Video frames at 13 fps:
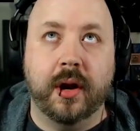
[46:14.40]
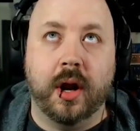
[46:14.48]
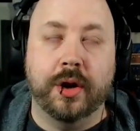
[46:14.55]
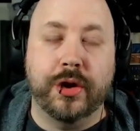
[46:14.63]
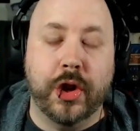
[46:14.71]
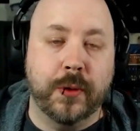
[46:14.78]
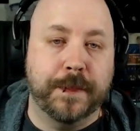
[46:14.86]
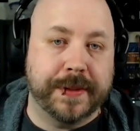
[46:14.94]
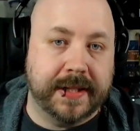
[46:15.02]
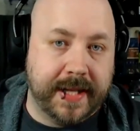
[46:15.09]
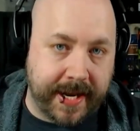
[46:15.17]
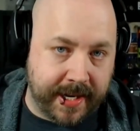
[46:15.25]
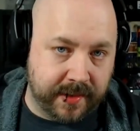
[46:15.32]
are no
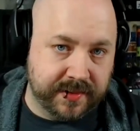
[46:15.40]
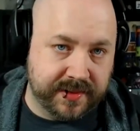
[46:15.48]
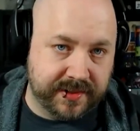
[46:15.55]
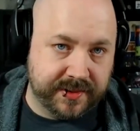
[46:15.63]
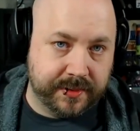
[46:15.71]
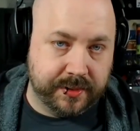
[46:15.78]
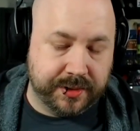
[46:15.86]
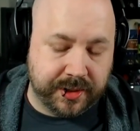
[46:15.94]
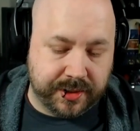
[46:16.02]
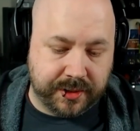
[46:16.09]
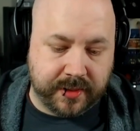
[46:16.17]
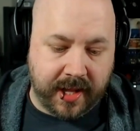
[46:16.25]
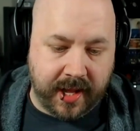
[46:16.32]
plans to
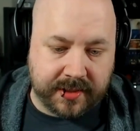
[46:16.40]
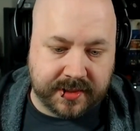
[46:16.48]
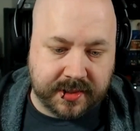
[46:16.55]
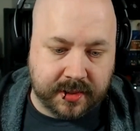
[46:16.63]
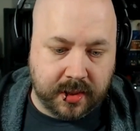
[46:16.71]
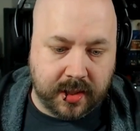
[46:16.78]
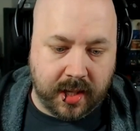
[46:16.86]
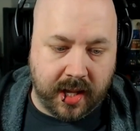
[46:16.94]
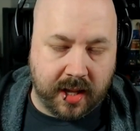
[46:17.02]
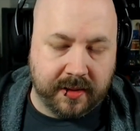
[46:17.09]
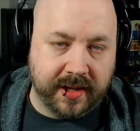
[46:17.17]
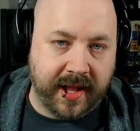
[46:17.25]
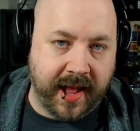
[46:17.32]
do that.
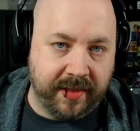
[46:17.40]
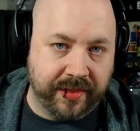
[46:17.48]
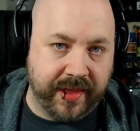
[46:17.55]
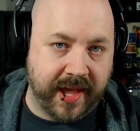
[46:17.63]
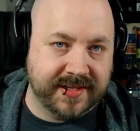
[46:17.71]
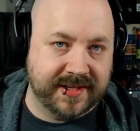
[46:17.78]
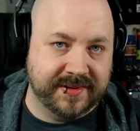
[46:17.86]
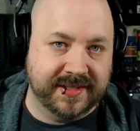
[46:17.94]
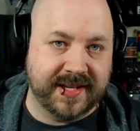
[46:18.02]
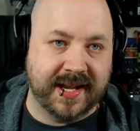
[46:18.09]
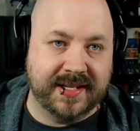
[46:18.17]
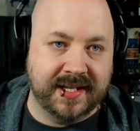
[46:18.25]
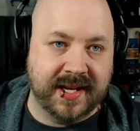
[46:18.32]
This
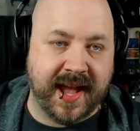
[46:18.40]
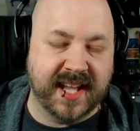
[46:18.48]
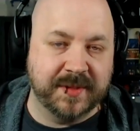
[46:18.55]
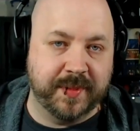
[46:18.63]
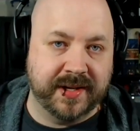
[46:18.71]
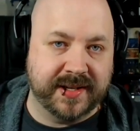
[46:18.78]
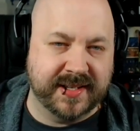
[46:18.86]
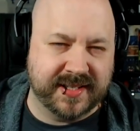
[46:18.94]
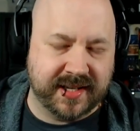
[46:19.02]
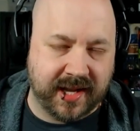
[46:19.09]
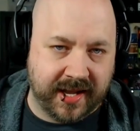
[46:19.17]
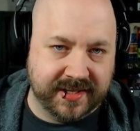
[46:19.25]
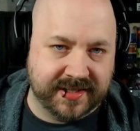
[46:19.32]
idea has been
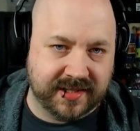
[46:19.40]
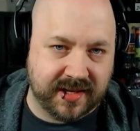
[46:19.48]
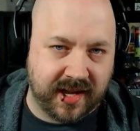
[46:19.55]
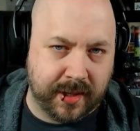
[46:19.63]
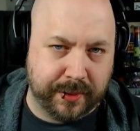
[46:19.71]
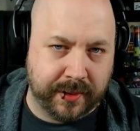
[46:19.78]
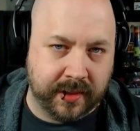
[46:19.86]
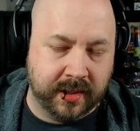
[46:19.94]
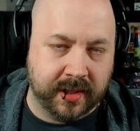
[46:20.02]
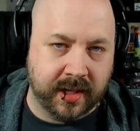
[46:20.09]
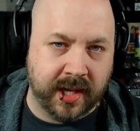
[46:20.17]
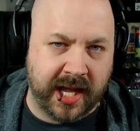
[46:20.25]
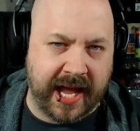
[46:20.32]
discussed. I think
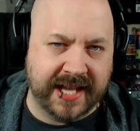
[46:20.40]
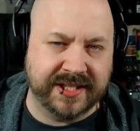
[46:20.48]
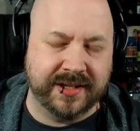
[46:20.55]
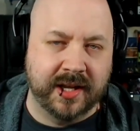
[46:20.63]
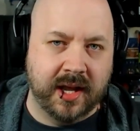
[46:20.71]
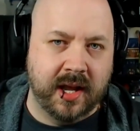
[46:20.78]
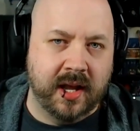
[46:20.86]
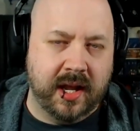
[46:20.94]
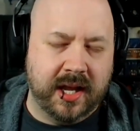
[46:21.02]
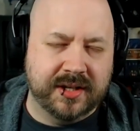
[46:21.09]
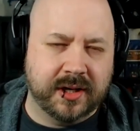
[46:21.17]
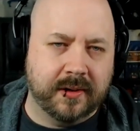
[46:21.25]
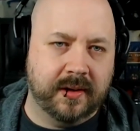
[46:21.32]

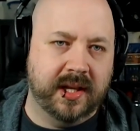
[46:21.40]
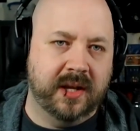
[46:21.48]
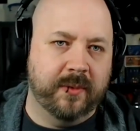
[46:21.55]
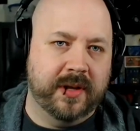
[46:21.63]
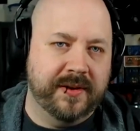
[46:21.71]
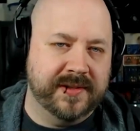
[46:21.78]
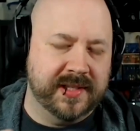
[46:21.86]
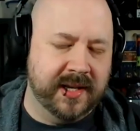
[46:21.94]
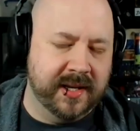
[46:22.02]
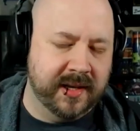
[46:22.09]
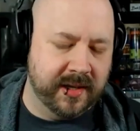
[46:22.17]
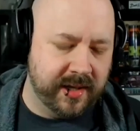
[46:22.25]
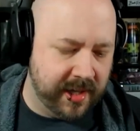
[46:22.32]
internally we use
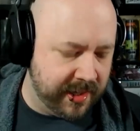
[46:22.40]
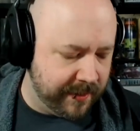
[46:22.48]
a